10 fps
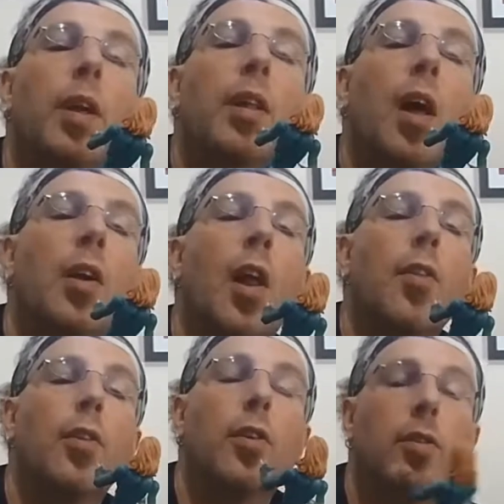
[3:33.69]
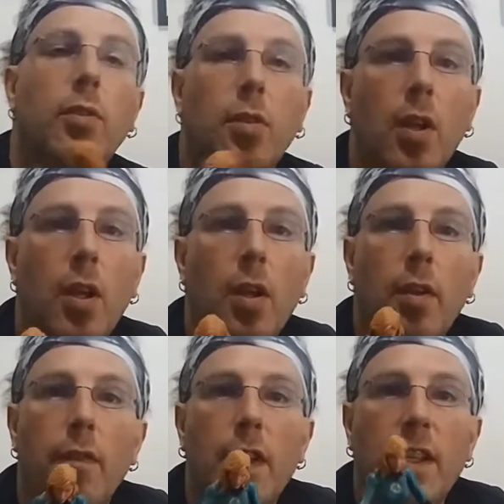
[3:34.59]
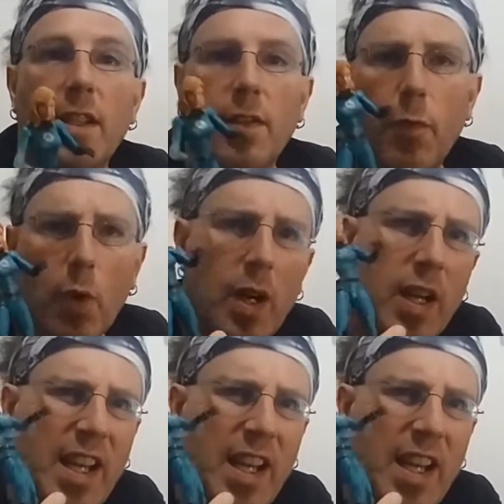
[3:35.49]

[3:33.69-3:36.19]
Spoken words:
another Fantastic Four.